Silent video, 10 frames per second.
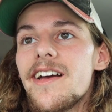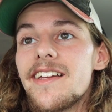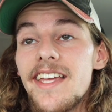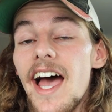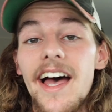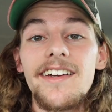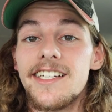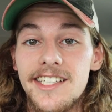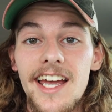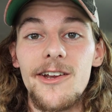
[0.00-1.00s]
yeah,
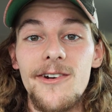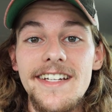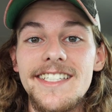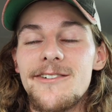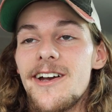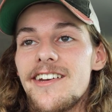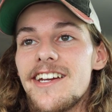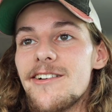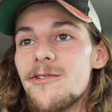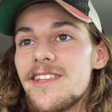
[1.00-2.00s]
it's kind of crazy around
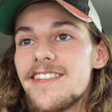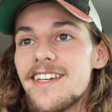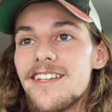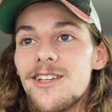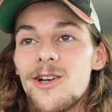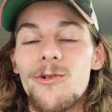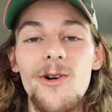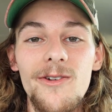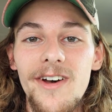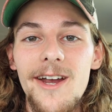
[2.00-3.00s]
here with the
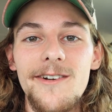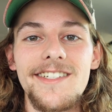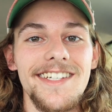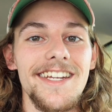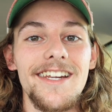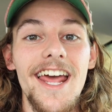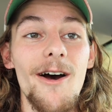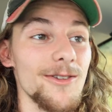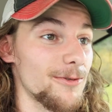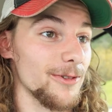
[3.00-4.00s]
coronavirus, and
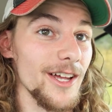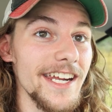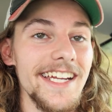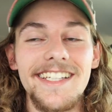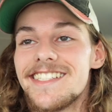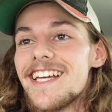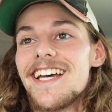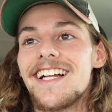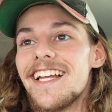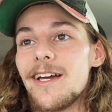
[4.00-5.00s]
now it's flooding. It's
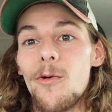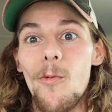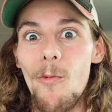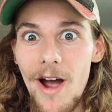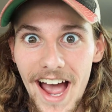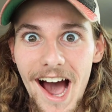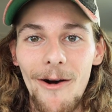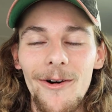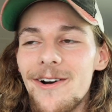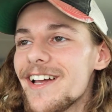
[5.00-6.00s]
like,
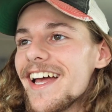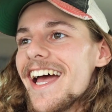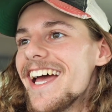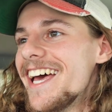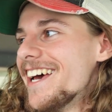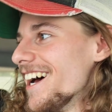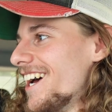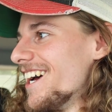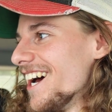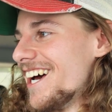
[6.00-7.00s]
wow, okay.
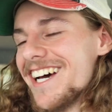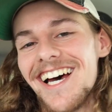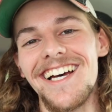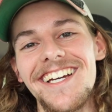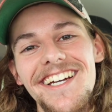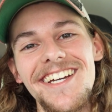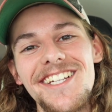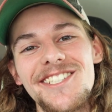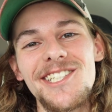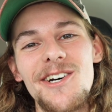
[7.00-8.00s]

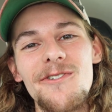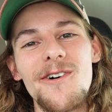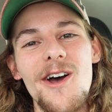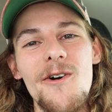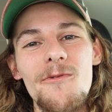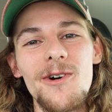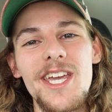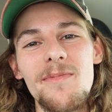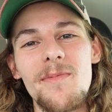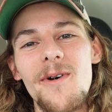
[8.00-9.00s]
So we'll
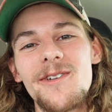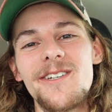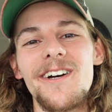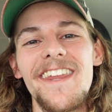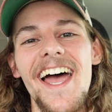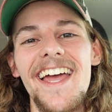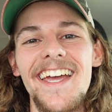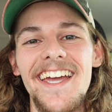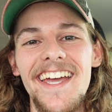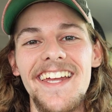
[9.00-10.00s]
keep you posted on that,
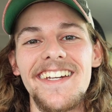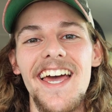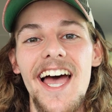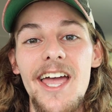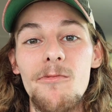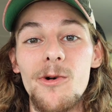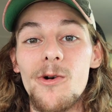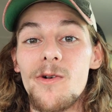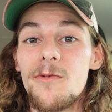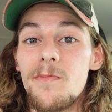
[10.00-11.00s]
and I
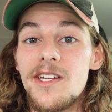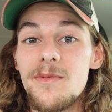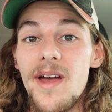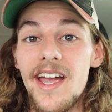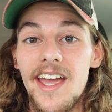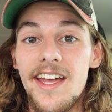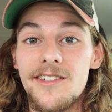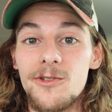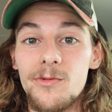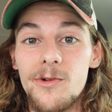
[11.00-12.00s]
will meet you back
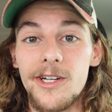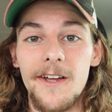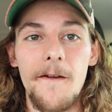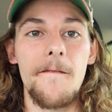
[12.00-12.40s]
at Salt Fork.